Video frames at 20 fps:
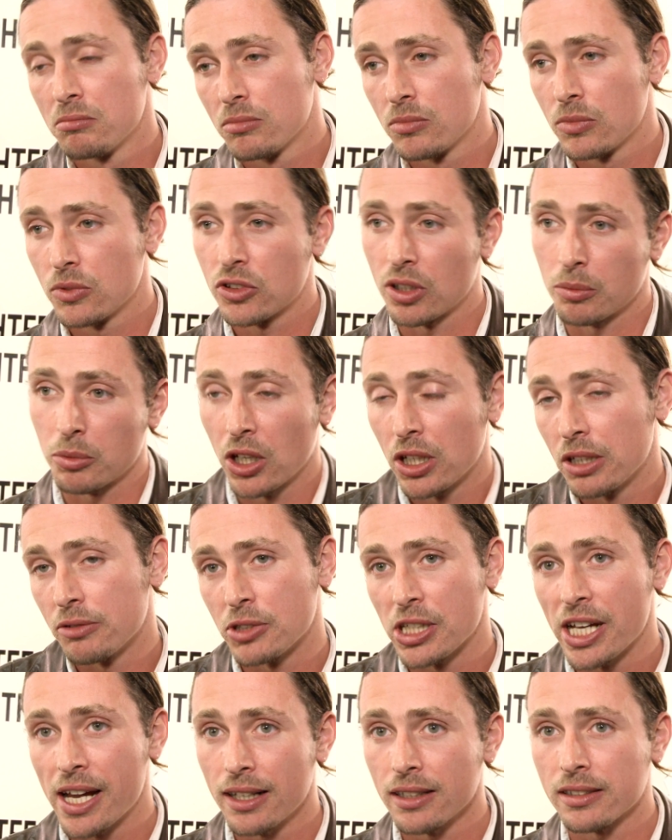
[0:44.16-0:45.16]
some kind of
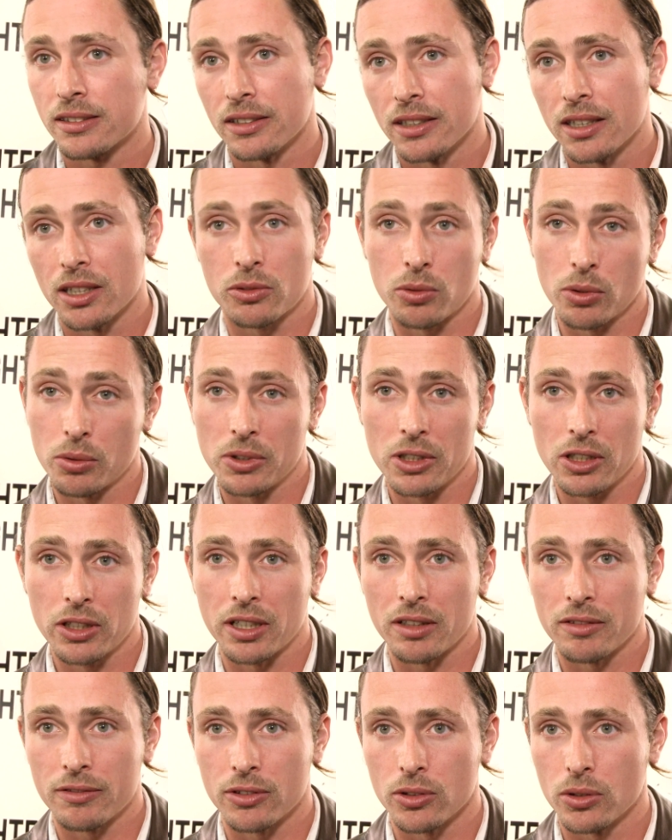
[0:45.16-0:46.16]
reality. That's what we were
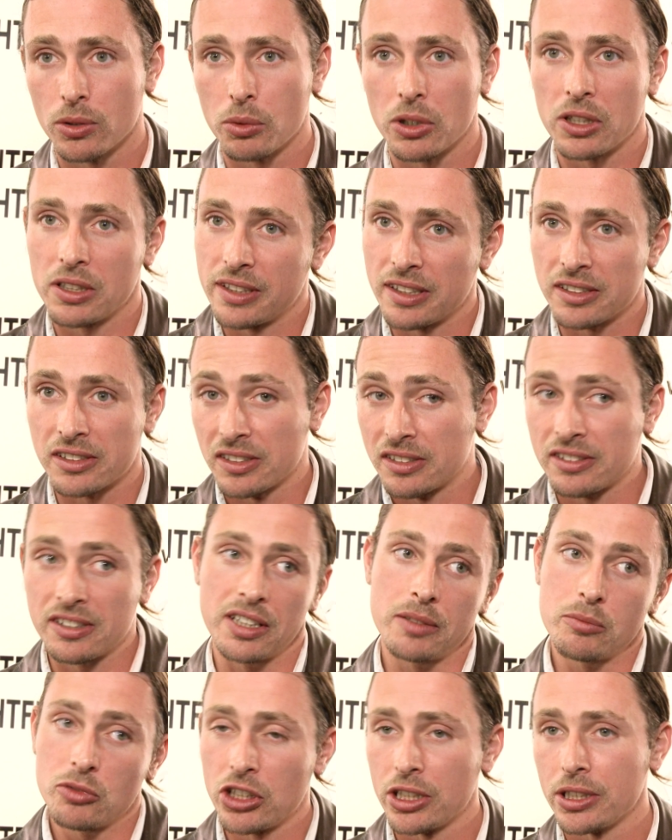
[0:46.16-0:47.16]
looking for. We wanted it to
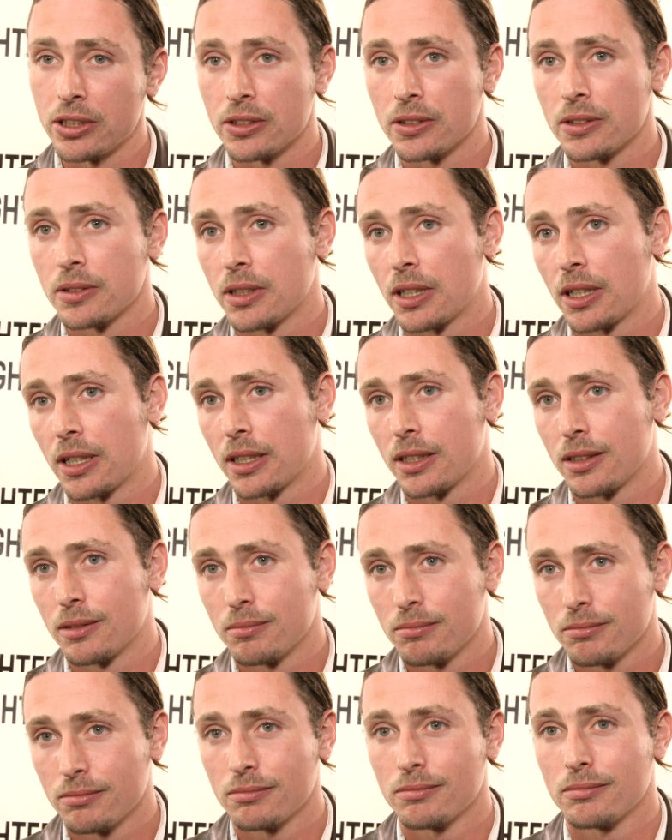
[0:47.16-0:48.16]
seem real.
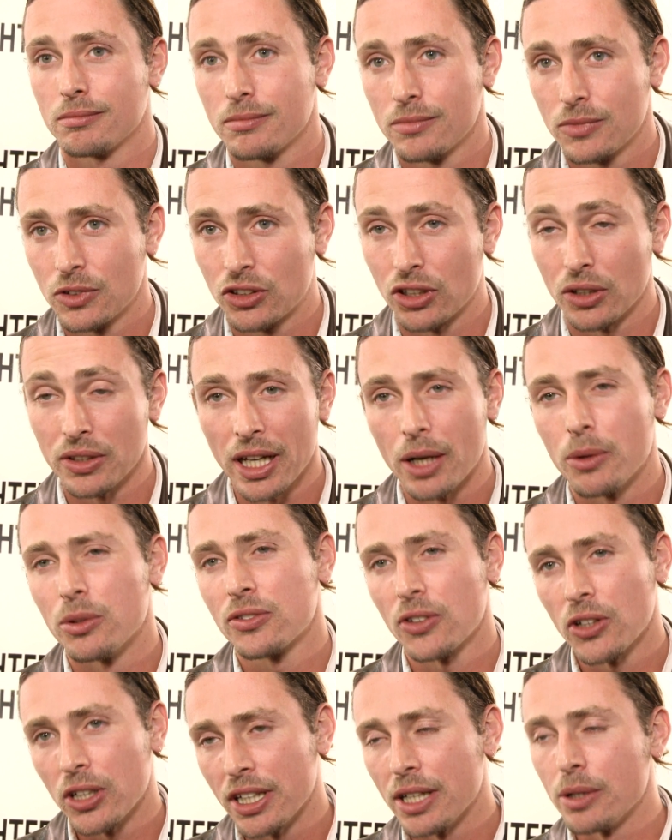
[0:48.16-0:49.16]
So yeah,
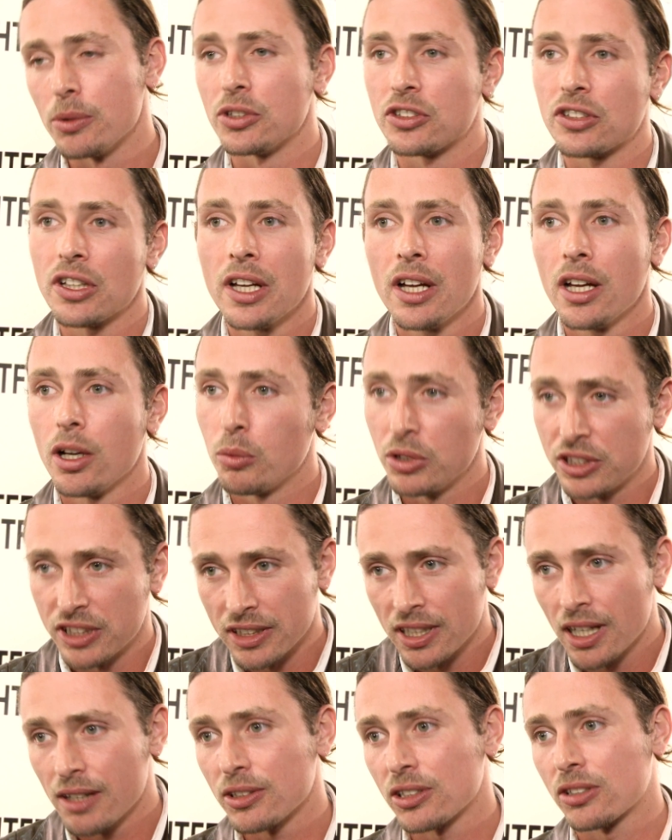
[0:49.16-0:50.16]
we
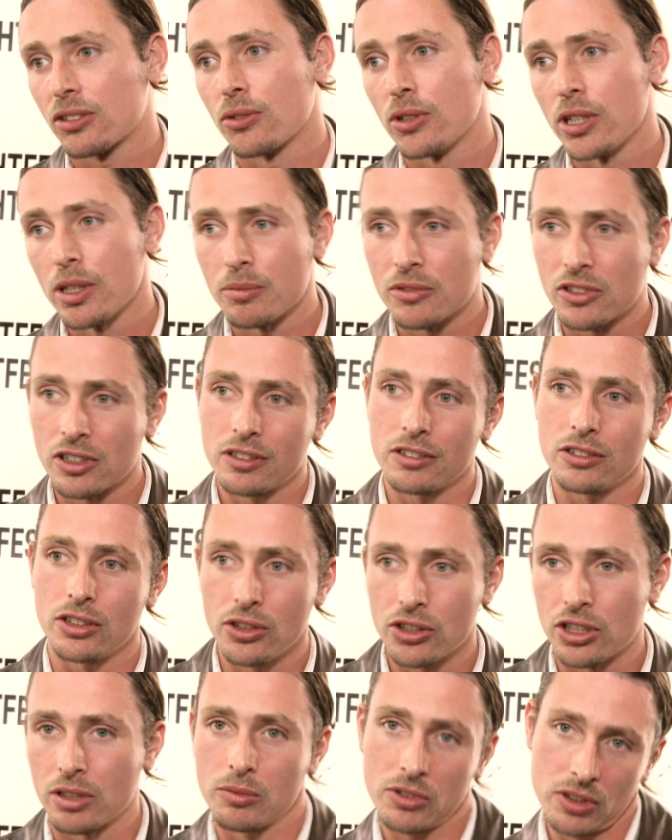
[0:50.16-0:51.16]
did have a script, and
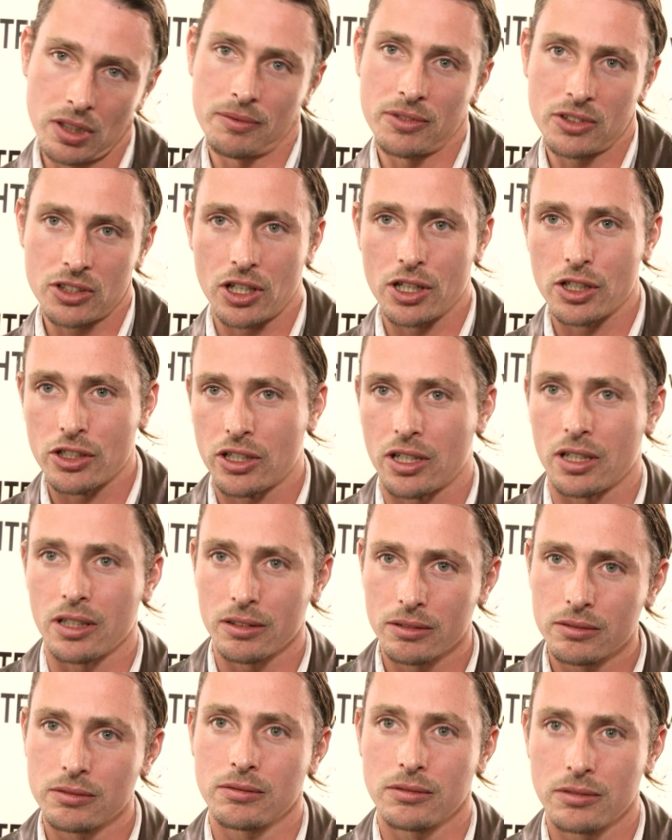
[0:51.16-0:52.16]
Eugene was up for changing it.
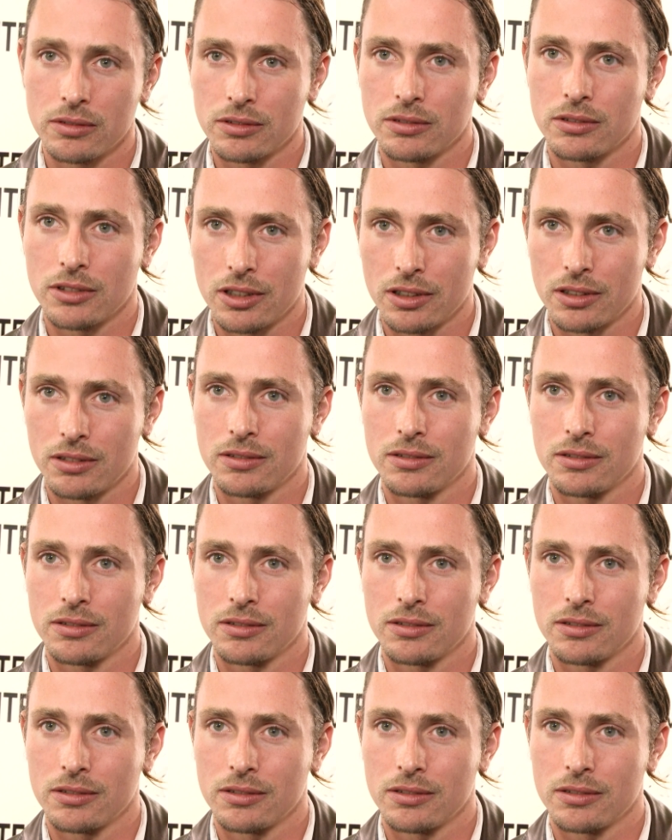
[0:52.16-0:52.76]
Yeah.